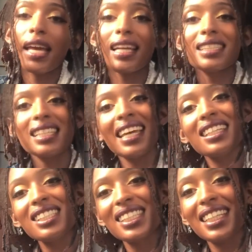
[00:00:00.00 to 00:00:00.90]

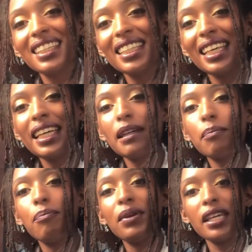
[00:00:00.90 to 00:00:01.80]
intentionally
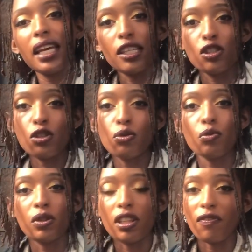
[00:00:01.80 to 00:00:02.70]
be in tune
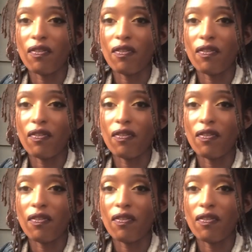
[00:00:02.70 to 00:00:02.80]
with the